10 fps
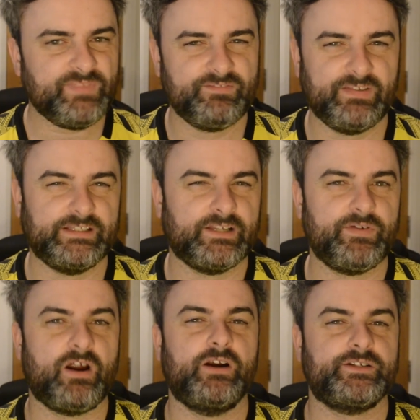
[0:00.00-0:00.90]

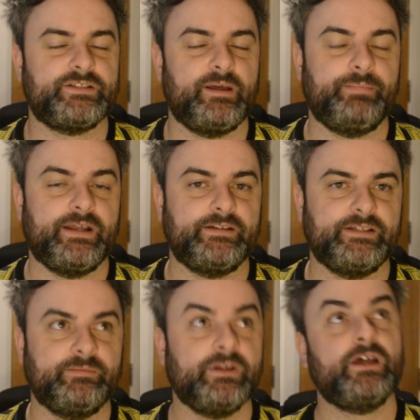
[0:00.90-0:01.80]
Philadelphia are just that better
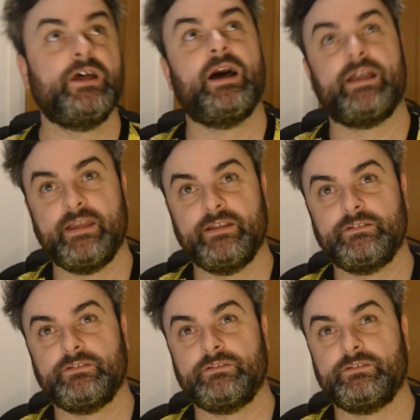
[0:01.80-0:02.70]
team.
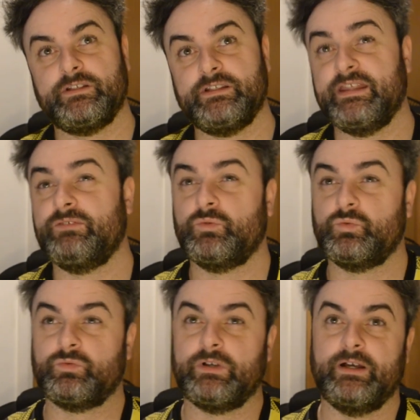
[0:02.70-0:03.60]
Again, they have
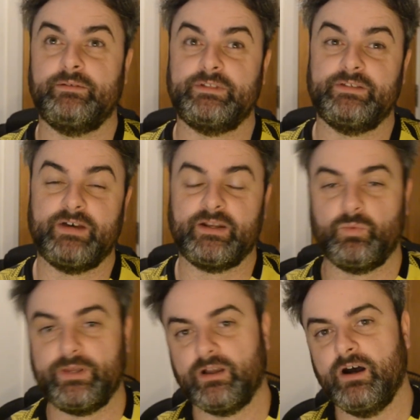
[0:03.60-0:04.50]
no, they've had a
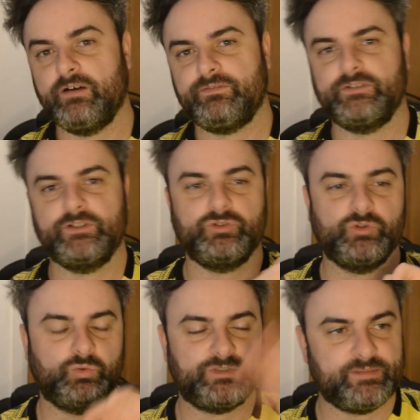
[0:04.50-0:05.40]
week off. There's
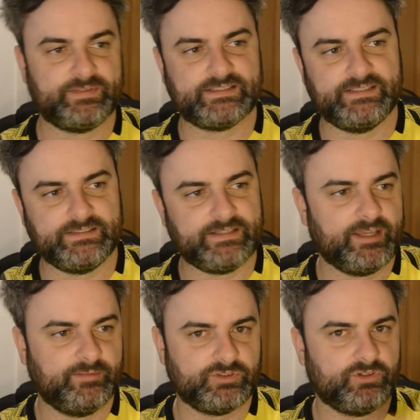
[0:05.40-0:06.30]
no Champions League
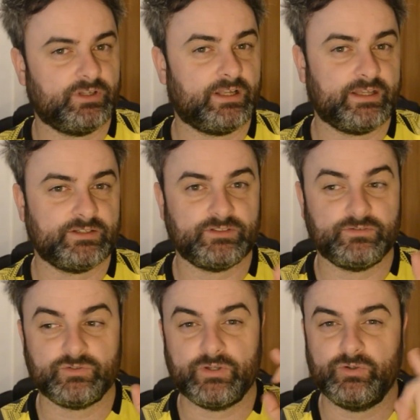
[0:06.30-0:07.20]
games on and all that kind of
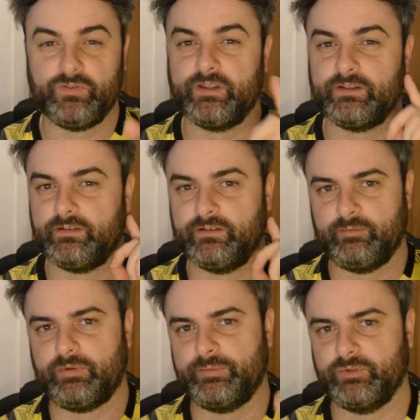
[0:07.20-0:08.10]
stuff. So I do think they're
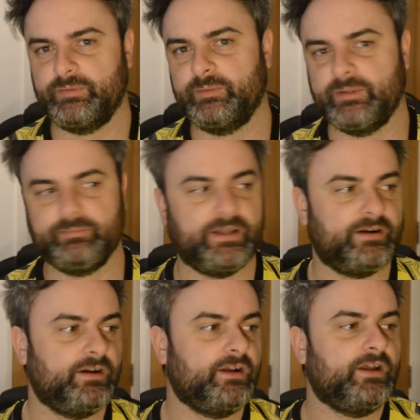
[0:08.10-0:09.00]
probably going to be a bit better